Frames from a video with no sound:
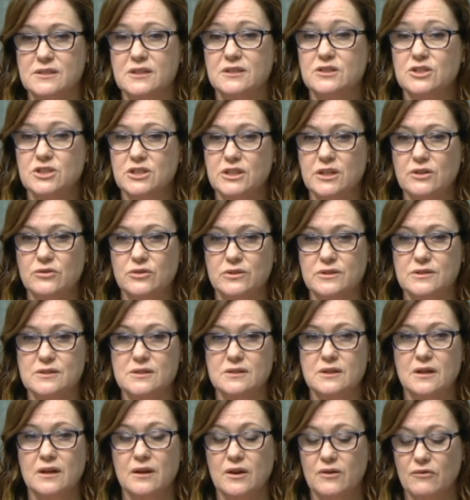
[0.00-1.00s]
shearers,
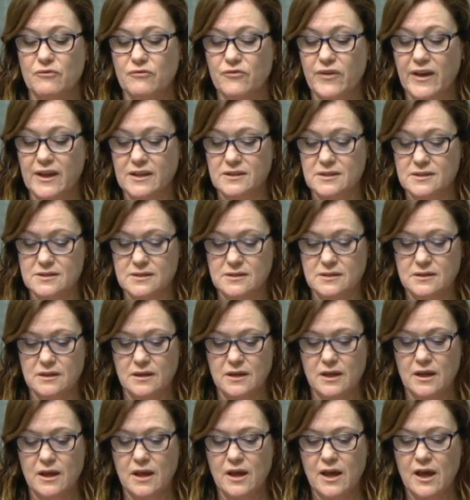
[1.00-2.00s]
vets,
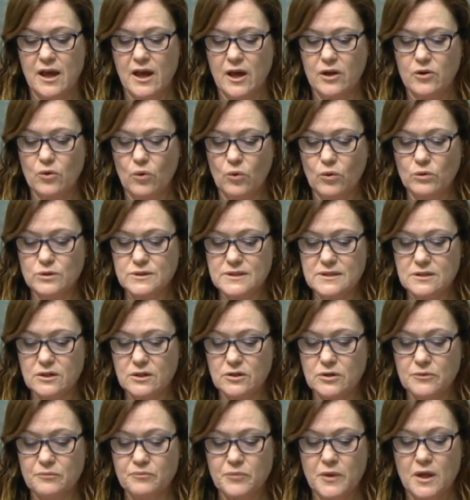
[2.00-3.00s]
and
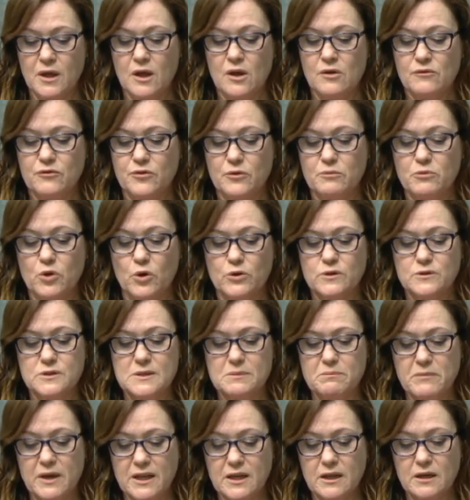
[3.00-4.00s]
also from those
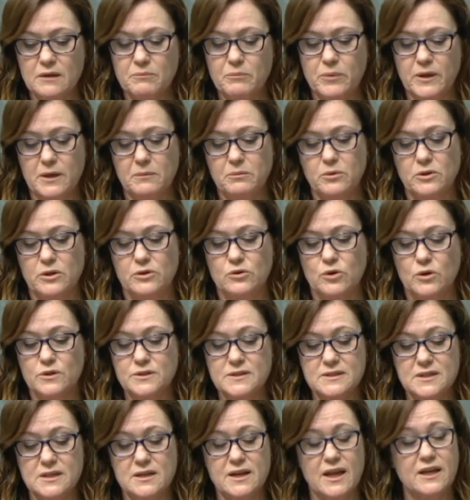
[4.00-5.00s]
many people across
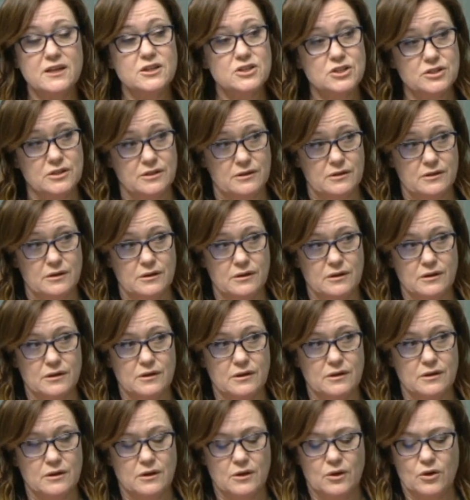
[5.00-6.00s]
the nation
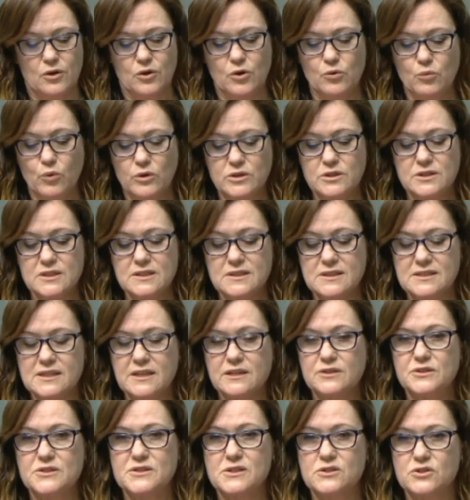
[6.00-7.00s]
who want to see
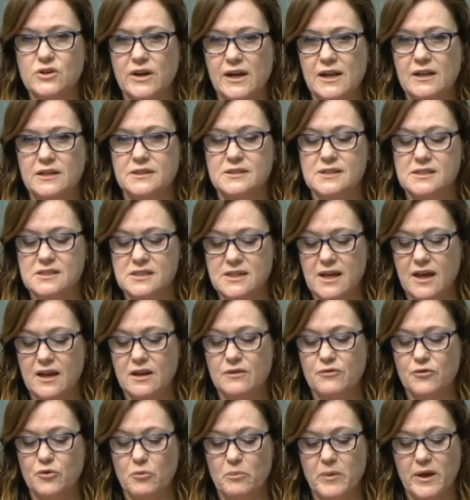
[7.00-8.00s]
Australia stand
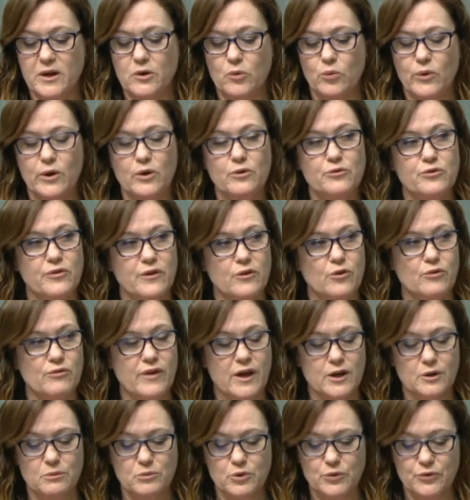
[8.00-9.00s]
for better welfare of
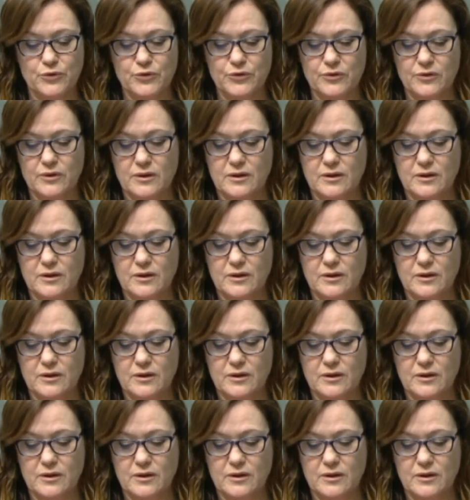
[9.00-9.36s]
animals.